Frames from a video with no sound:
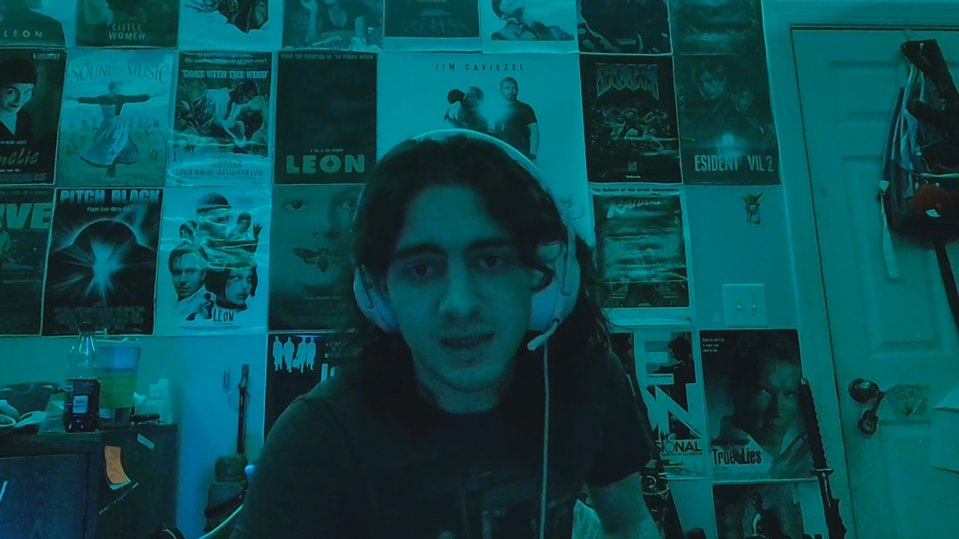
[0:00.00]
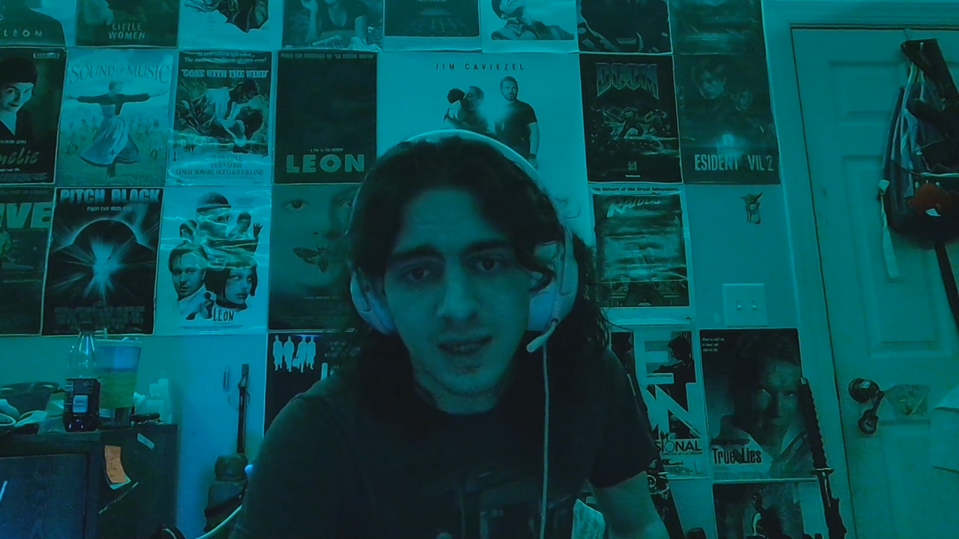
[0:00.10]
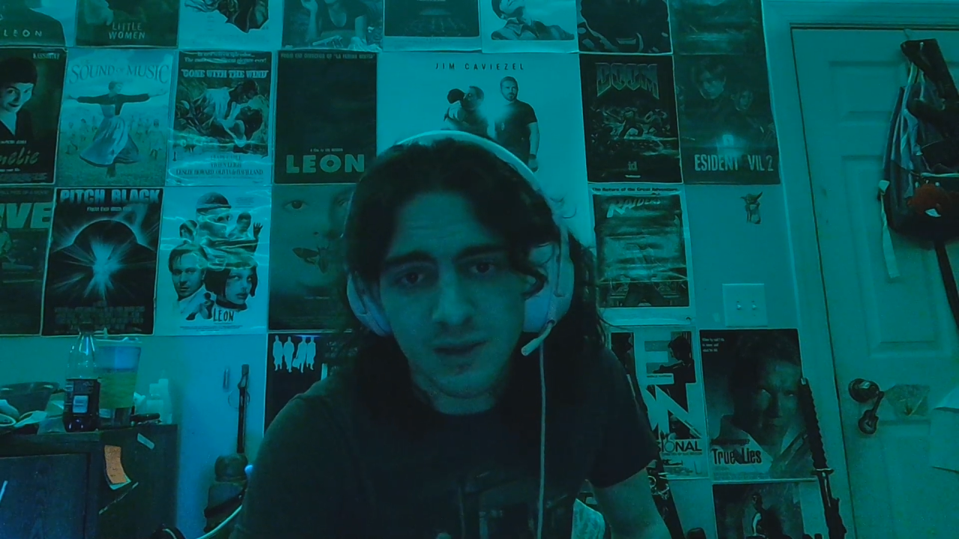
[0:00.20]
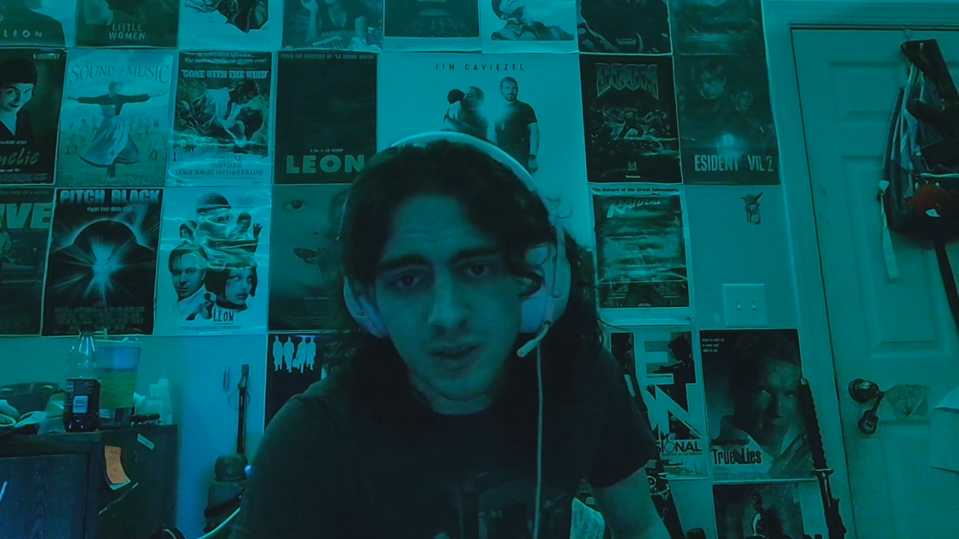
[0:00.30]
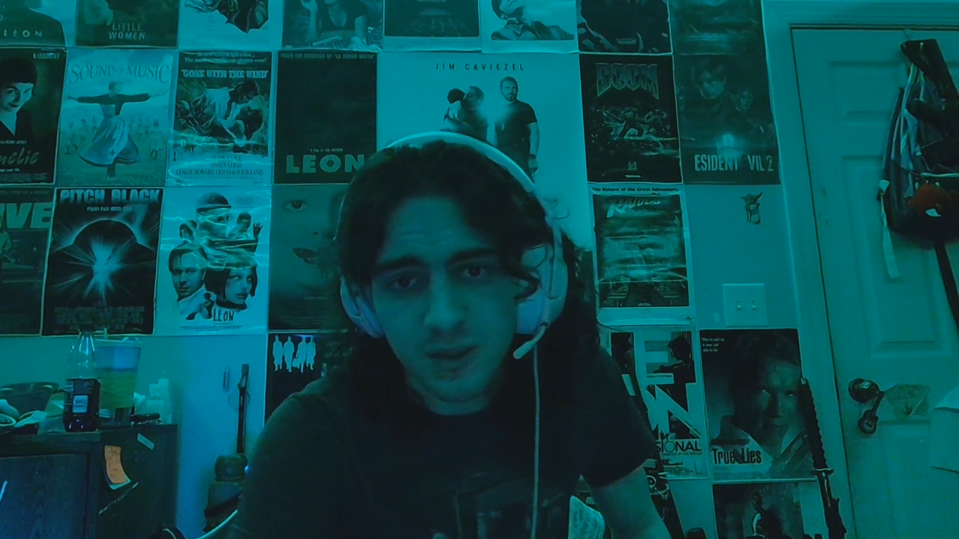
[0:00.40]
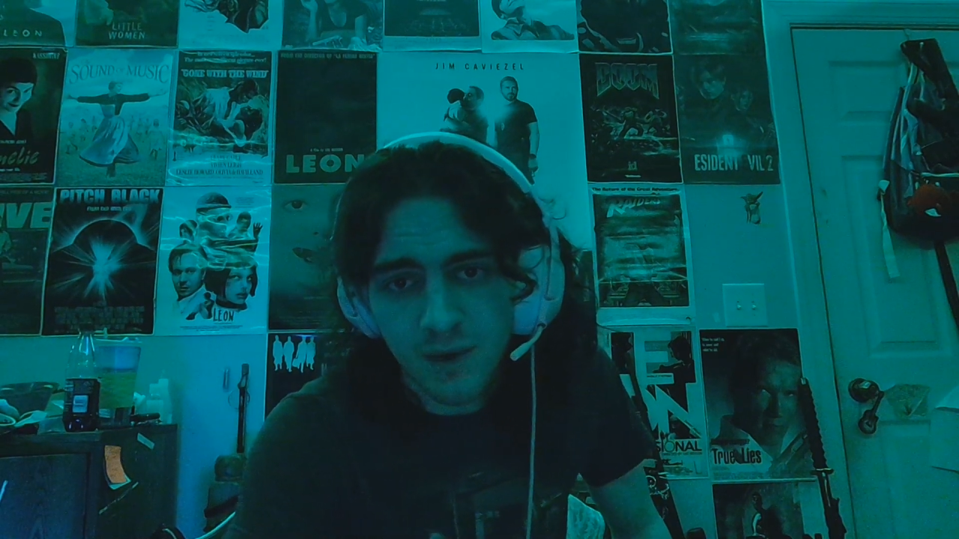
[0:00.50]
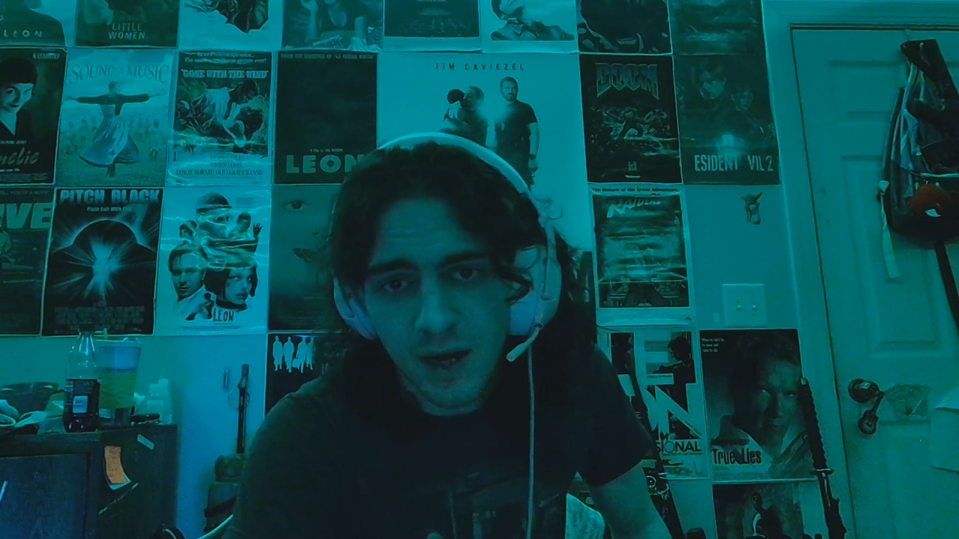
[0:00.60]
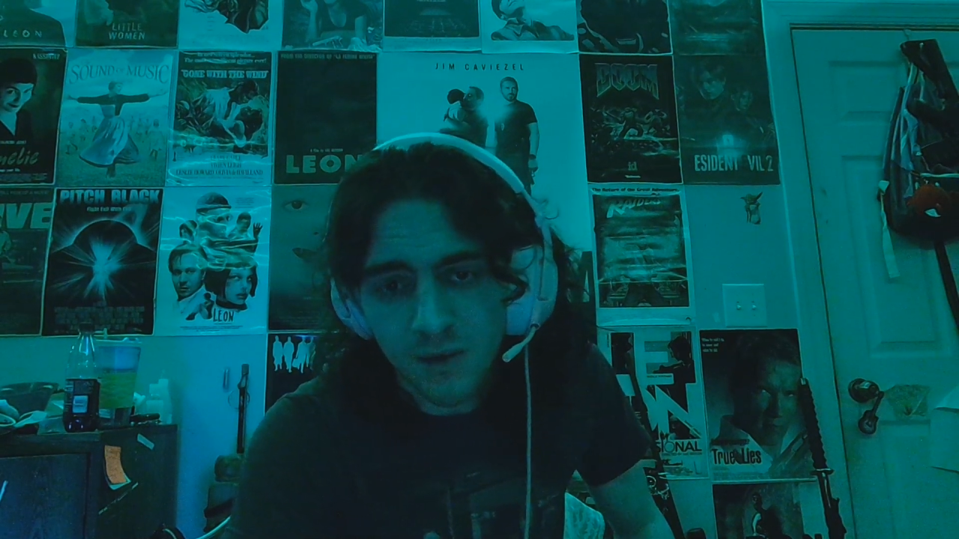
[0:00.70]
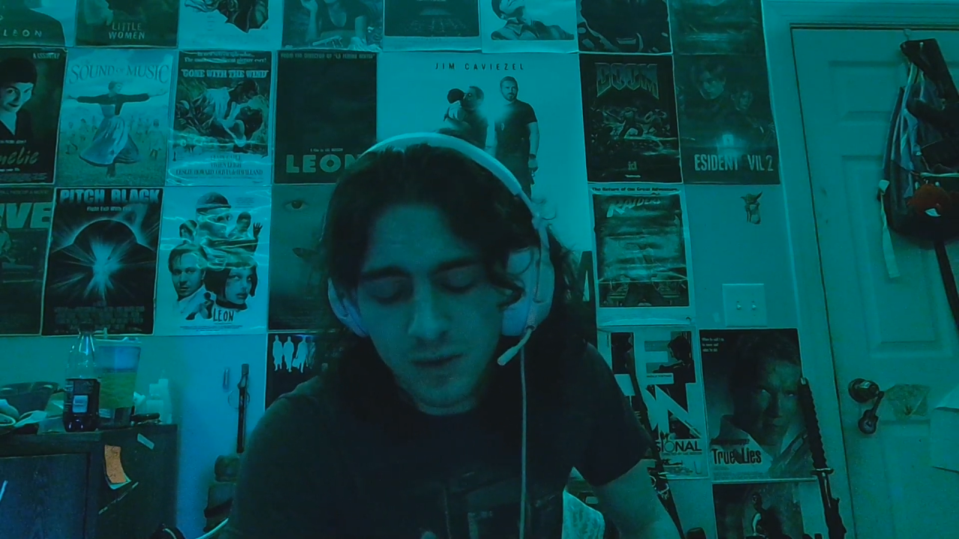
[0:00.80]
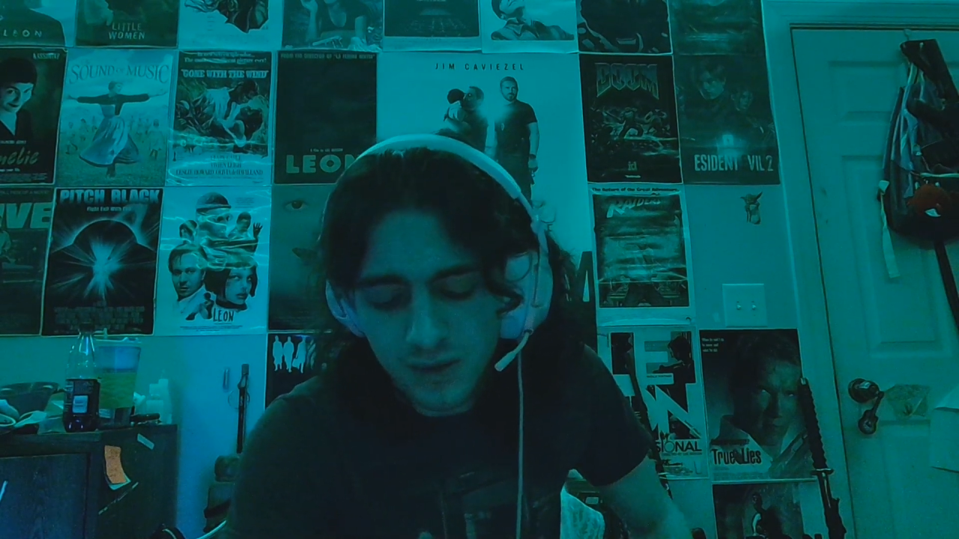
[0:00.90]
down to 2
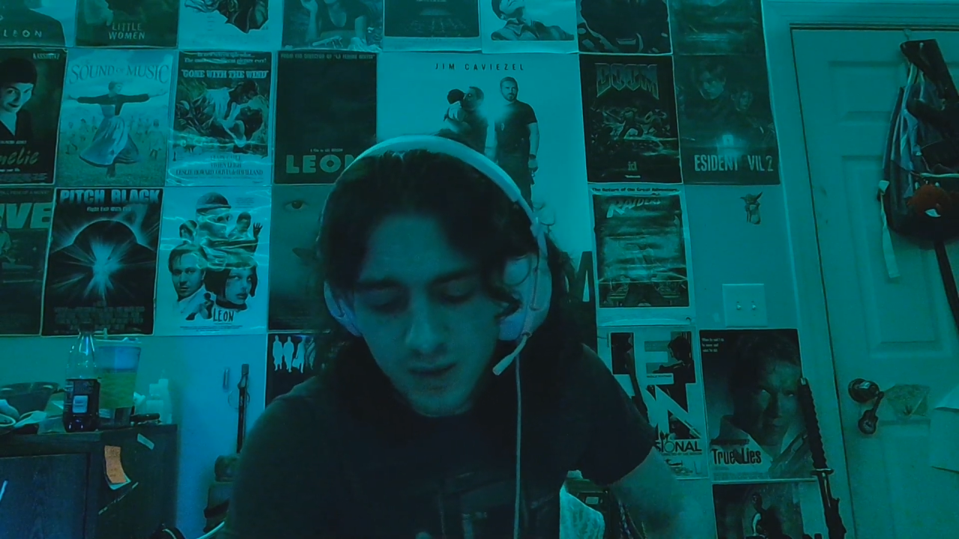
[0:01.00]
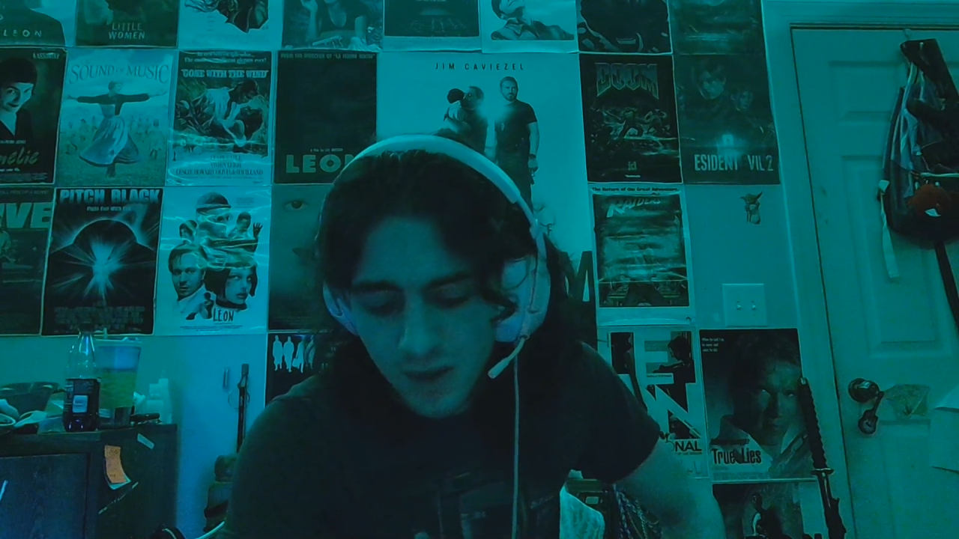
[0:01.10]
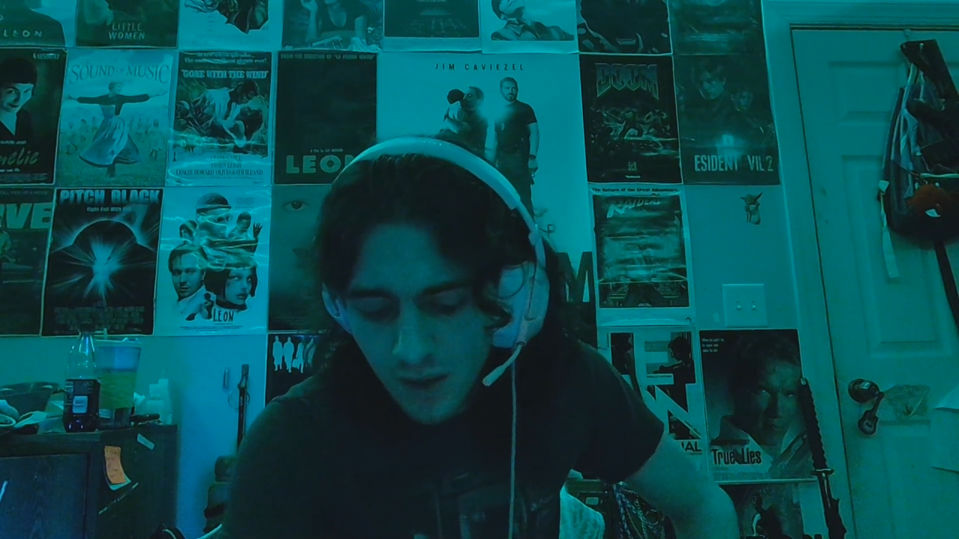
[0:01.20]
hours.